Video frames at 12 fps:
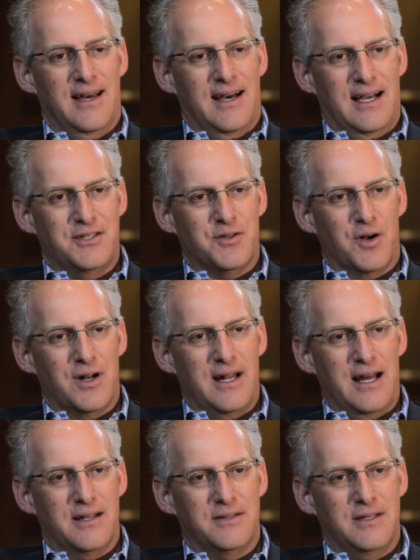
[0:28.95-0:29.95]
I started
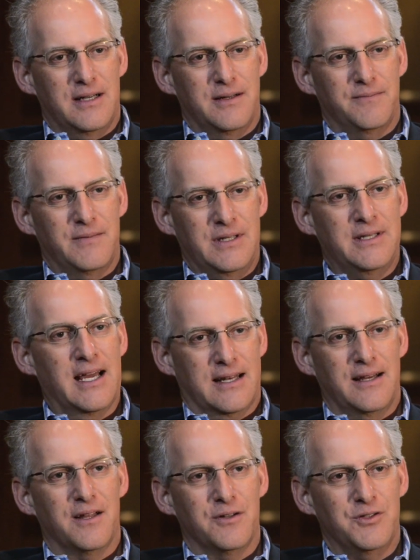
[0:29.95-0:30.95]
out uh, in
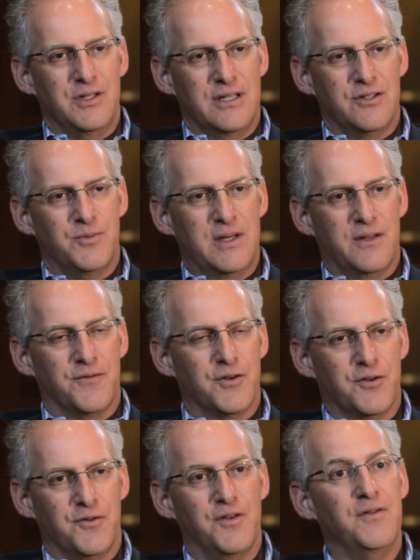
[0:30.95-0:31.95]
technology and spent the
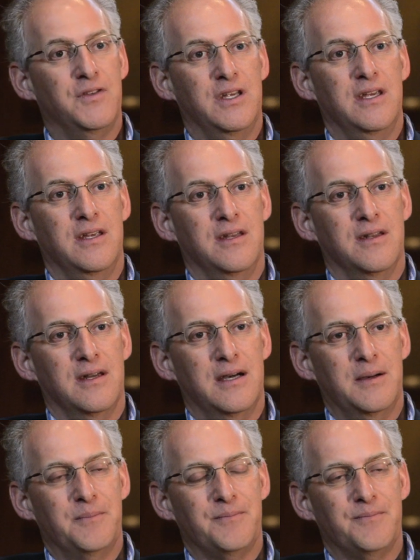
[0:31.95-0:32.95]
first 15
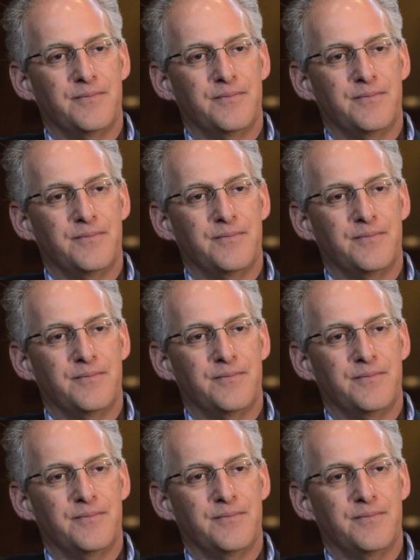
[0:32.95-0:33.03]
um,